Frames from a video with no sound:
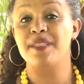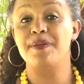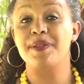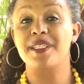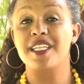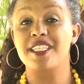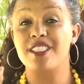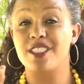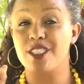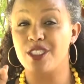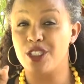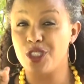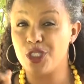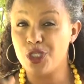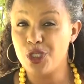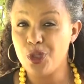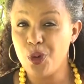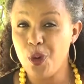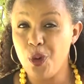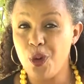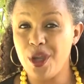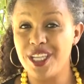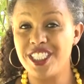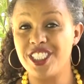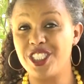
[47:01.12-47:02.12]
is because the
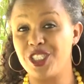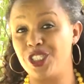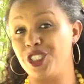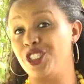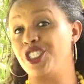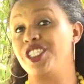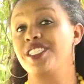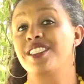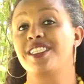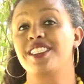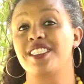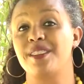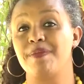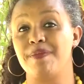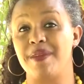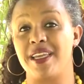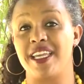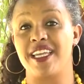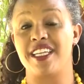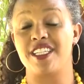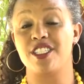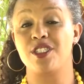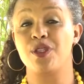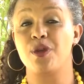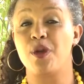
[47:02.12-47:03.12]
choice Jesus
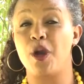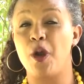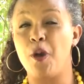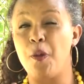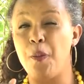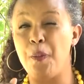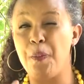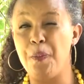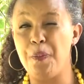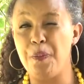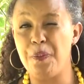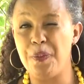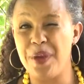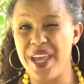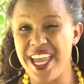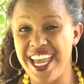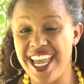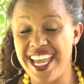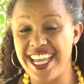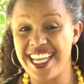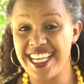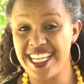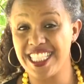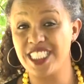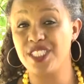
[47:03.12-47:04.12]
made to
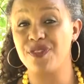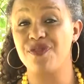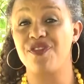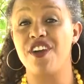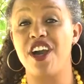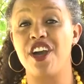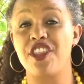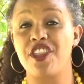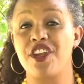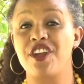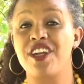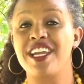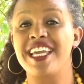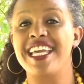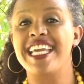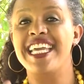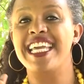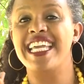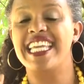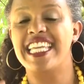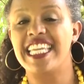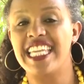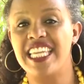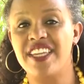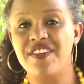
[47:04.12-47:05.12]
obey his Father
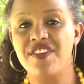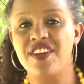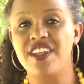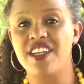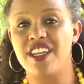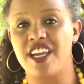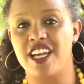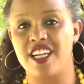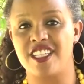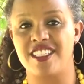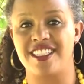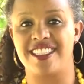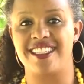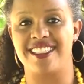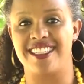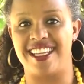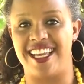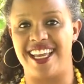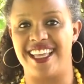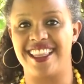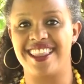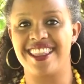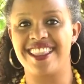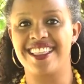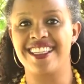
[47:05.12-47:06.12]
even unto
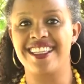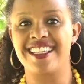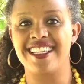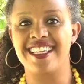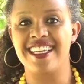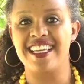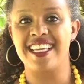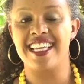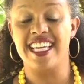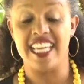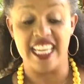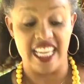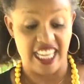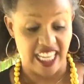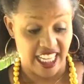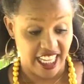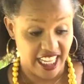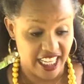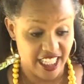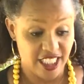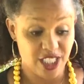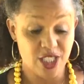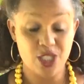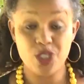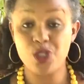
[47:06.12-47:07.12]
death.
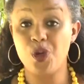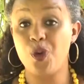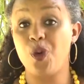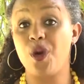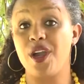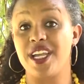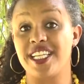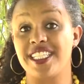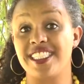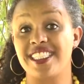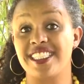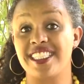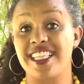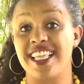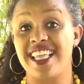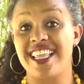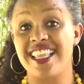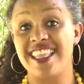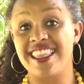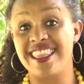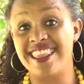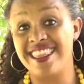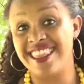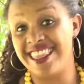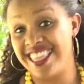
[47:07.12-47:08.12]
His choice
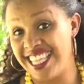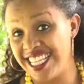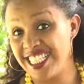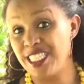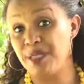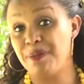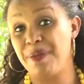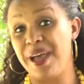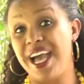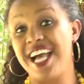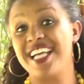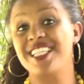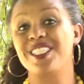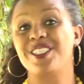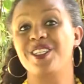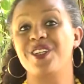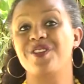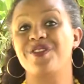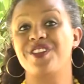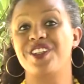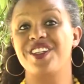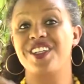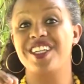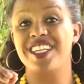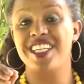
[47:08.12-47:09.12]
this
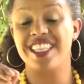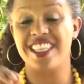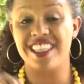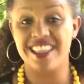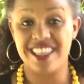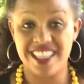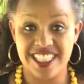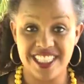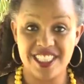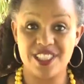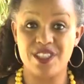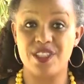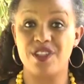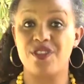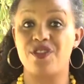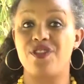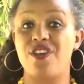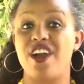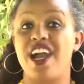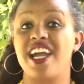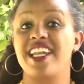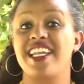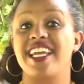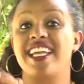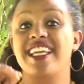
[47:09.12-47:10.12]
Passover, this Good
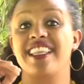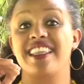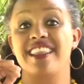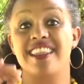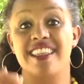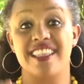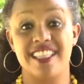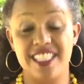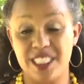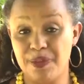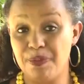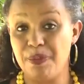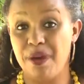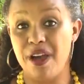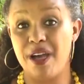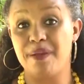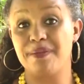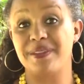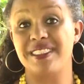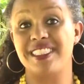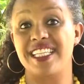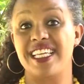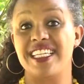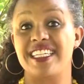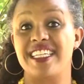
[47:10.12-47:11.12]
Friday, this Palm
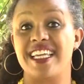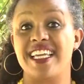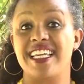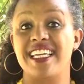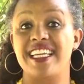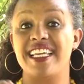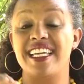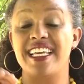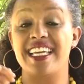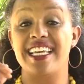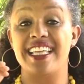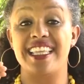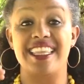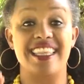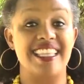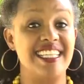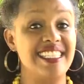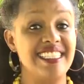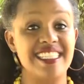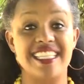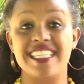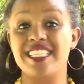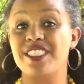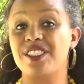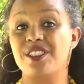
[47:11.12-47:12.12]
Sunday,
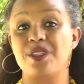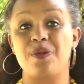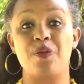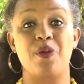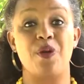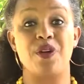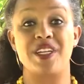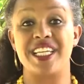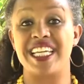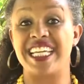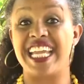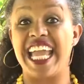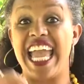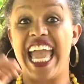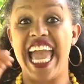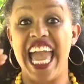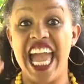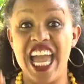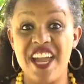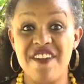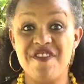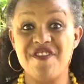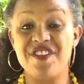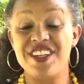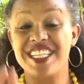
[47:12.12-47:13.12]
this Easter morning,
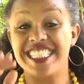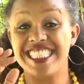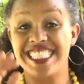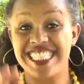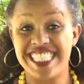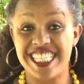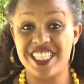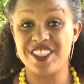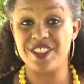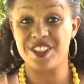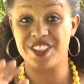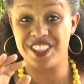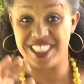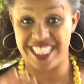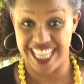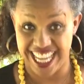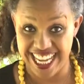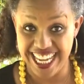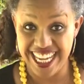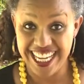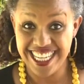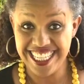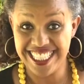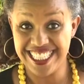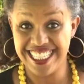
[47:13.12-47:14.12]
every single
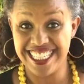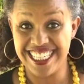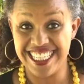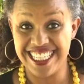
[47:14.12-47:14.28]
day,